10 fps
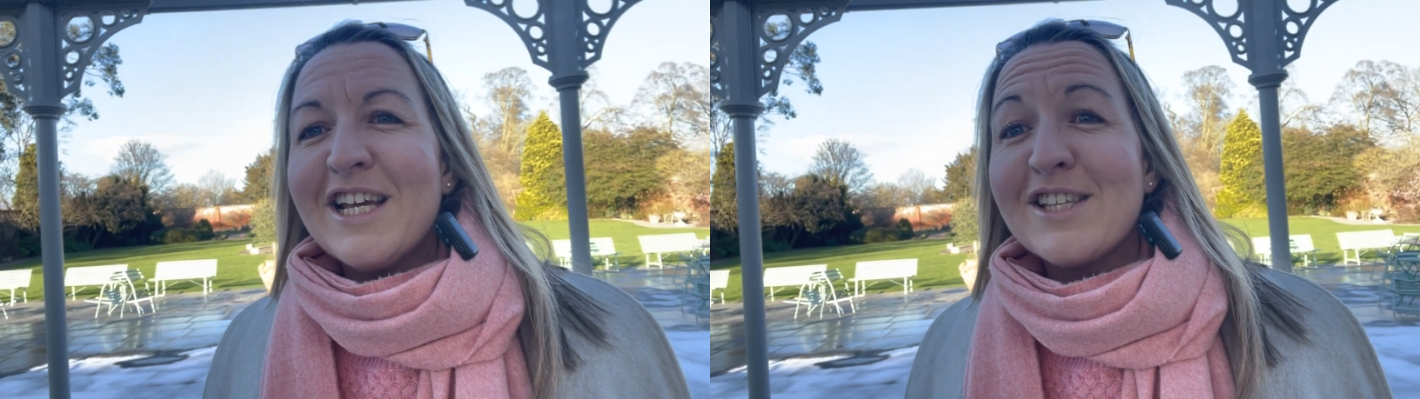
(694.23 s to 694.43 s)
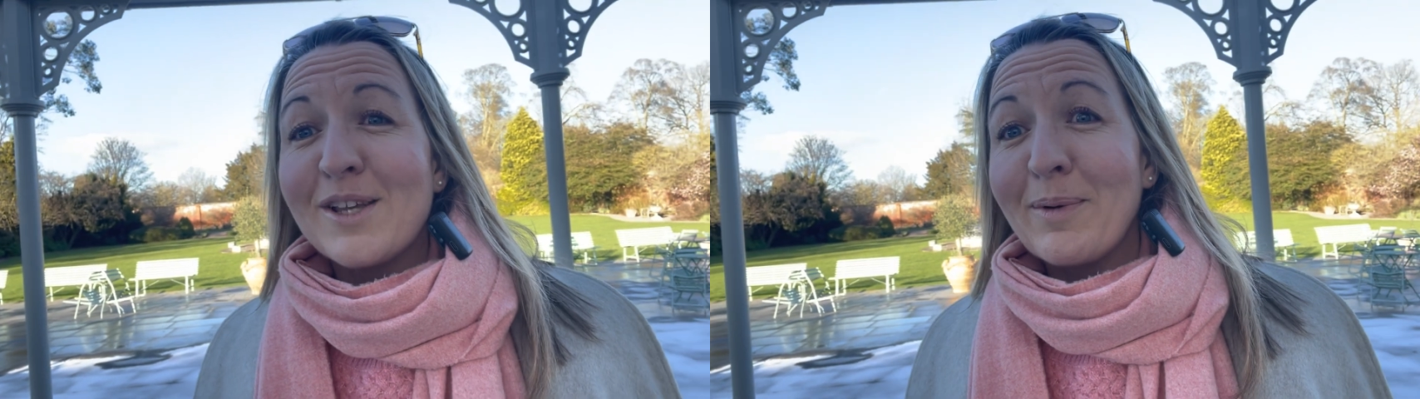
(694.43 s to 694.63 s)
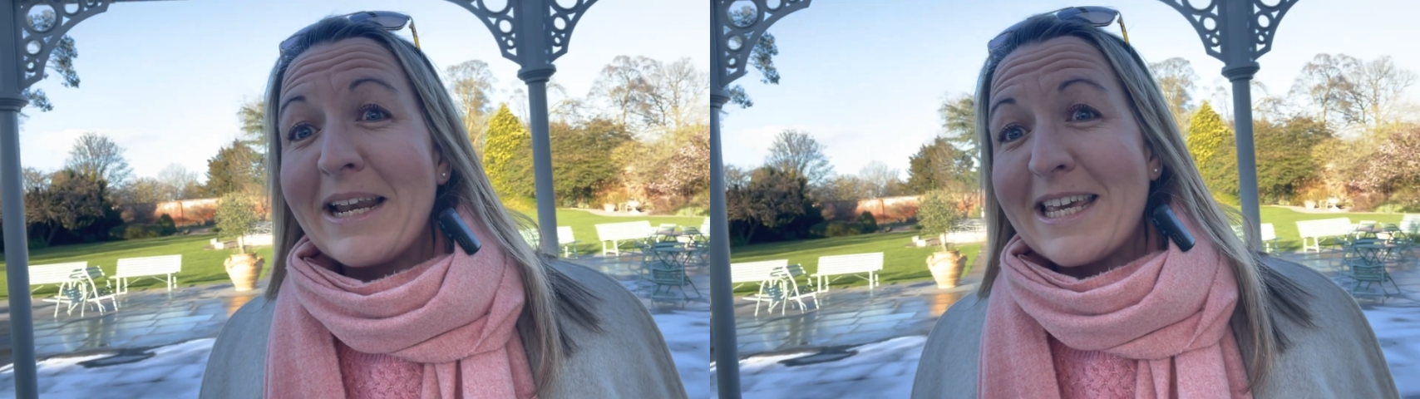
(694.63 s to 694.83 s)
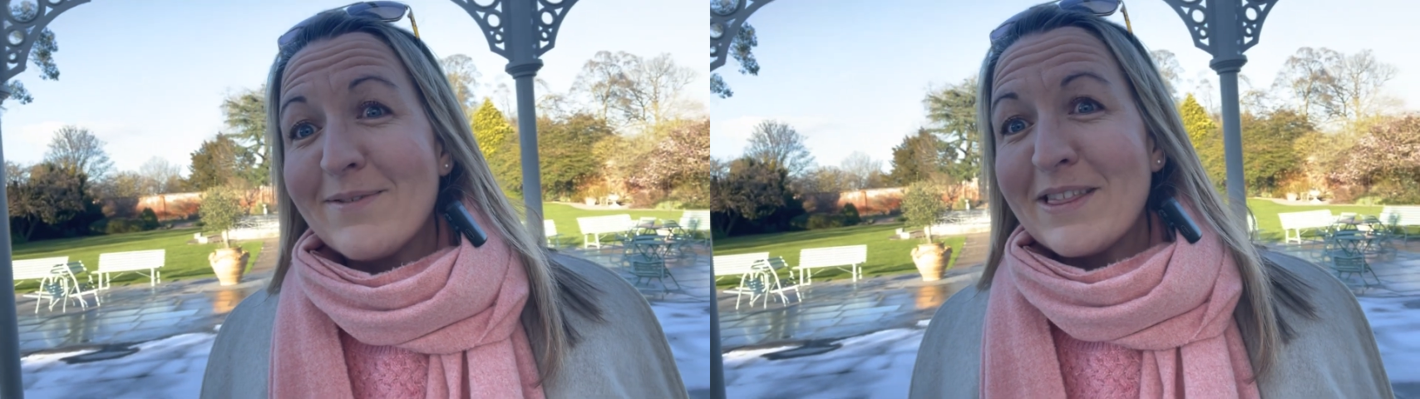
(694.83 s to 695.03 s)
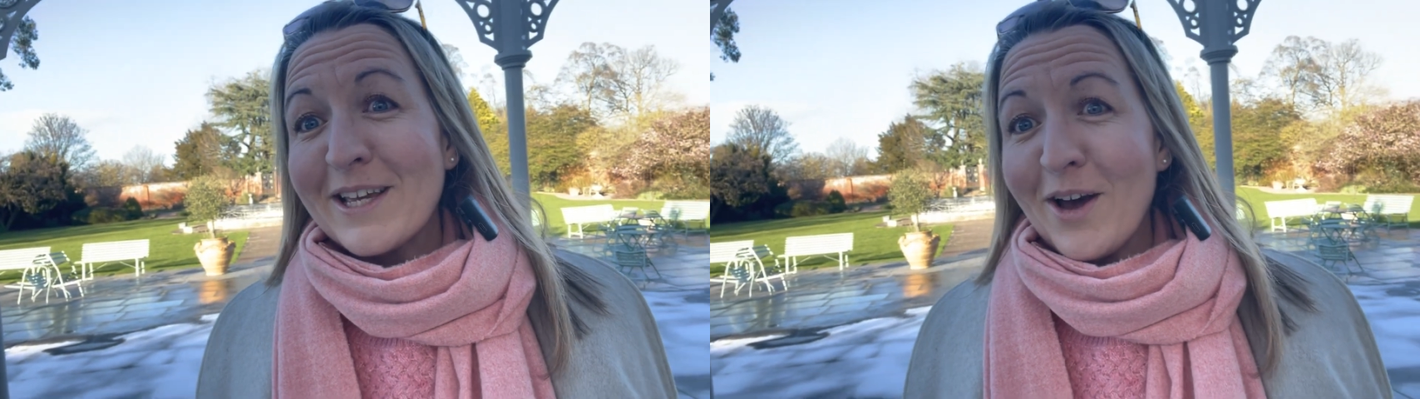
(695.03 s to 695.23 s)
So we're
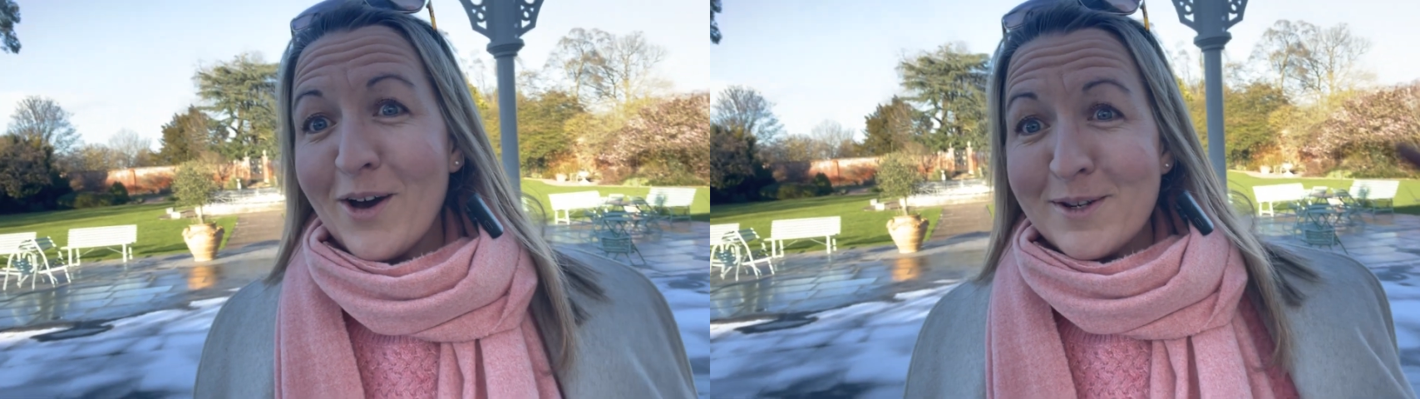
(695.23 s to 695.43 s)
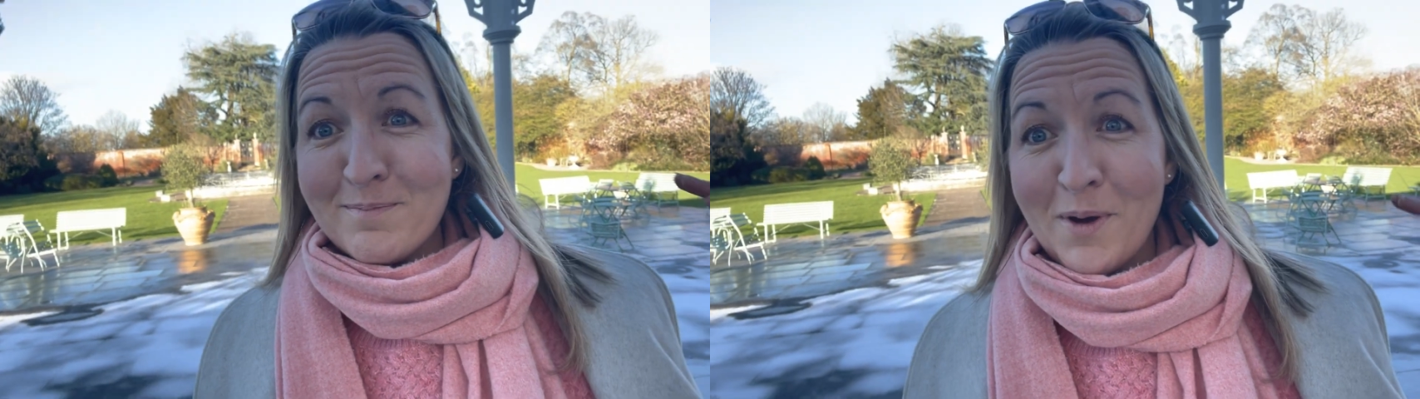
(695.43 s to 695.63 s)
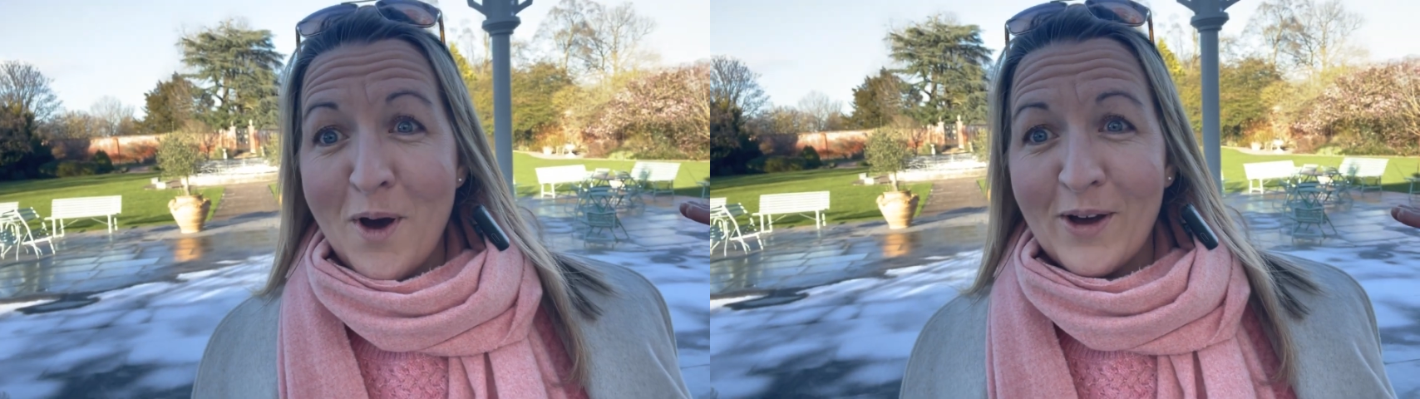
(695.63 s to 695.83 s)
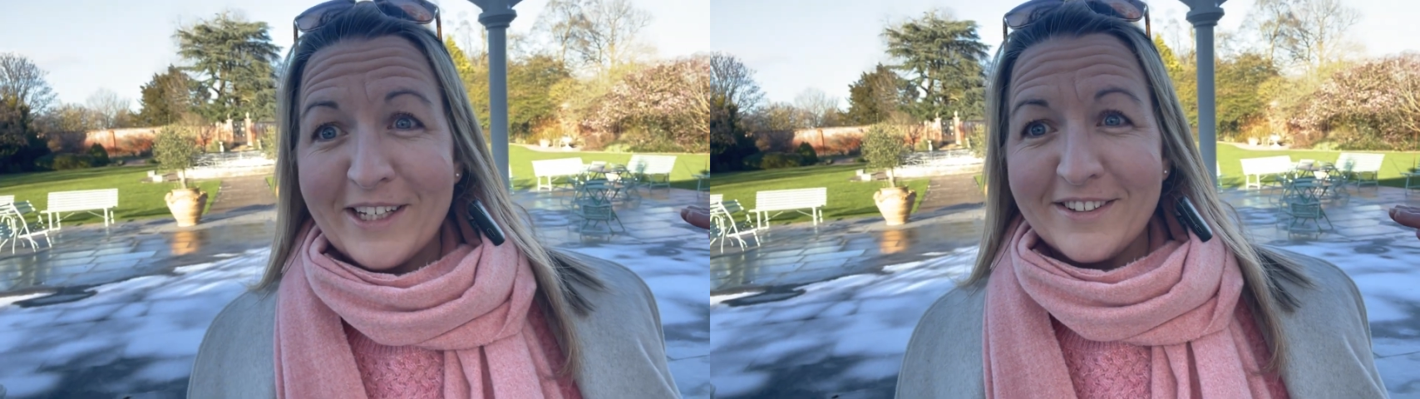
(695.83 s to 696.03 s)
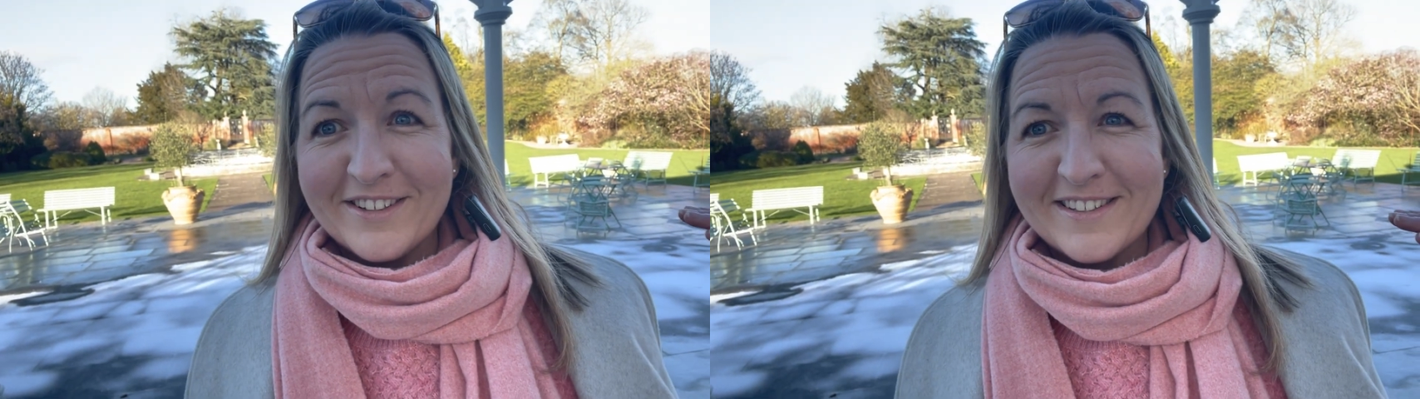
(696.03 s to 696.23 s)
leaving the garden
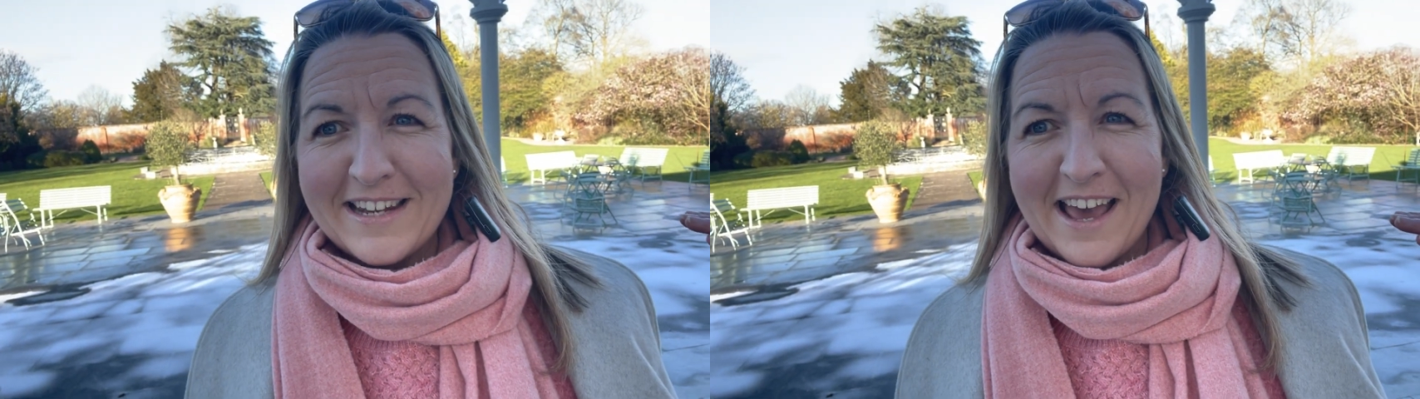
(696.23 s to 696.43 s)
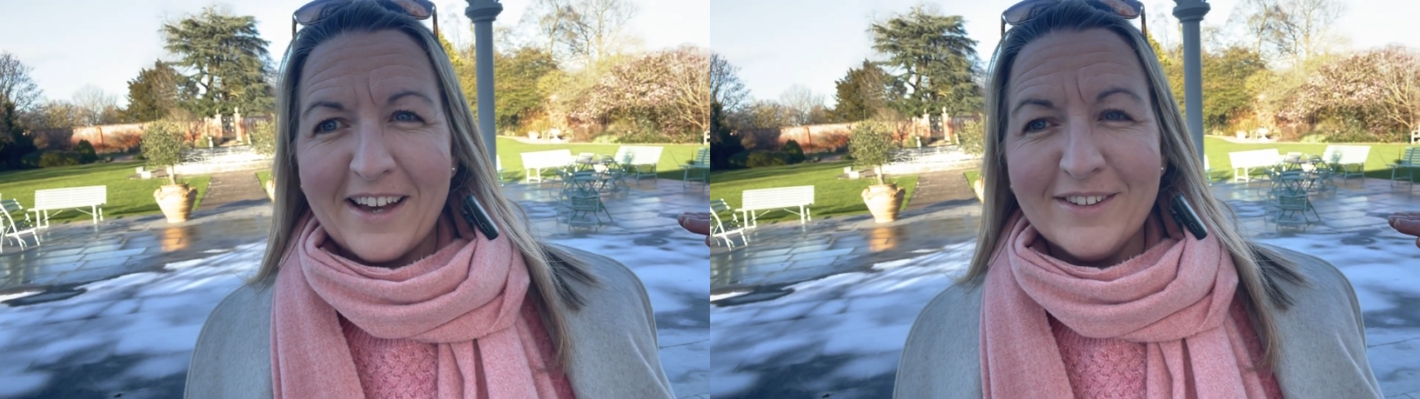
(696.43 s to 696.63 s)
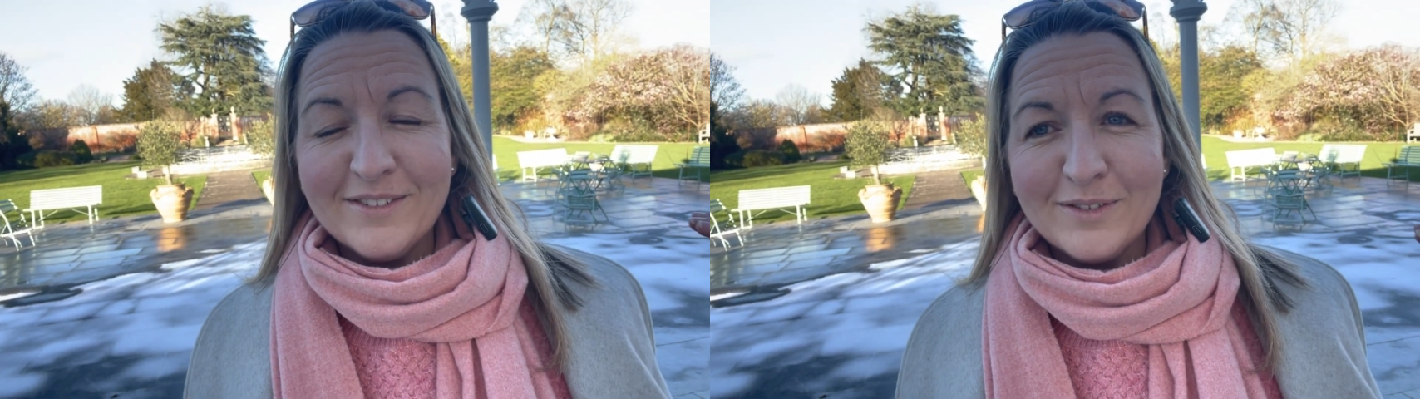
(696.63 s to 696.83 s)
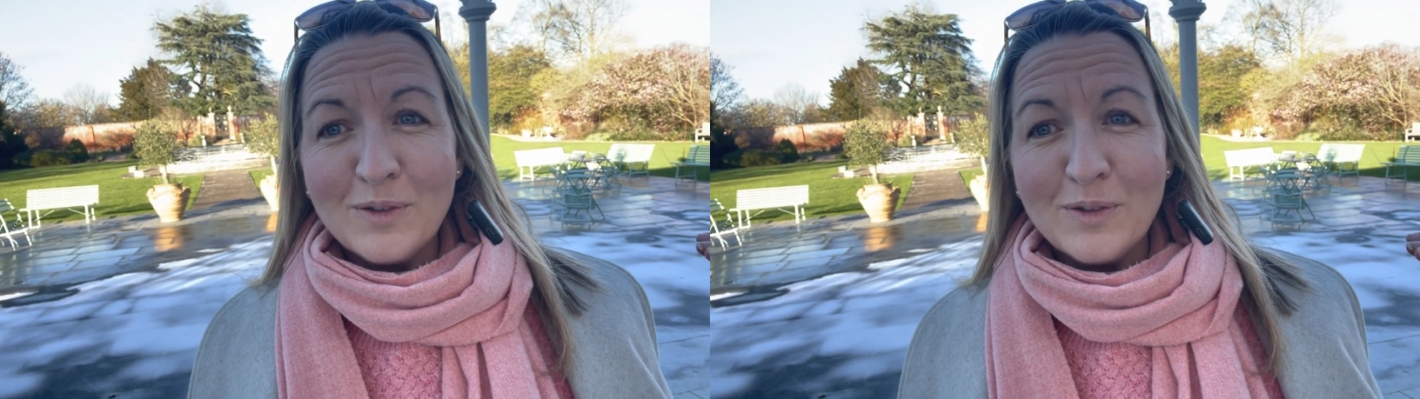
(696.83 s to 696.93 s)
behind us now.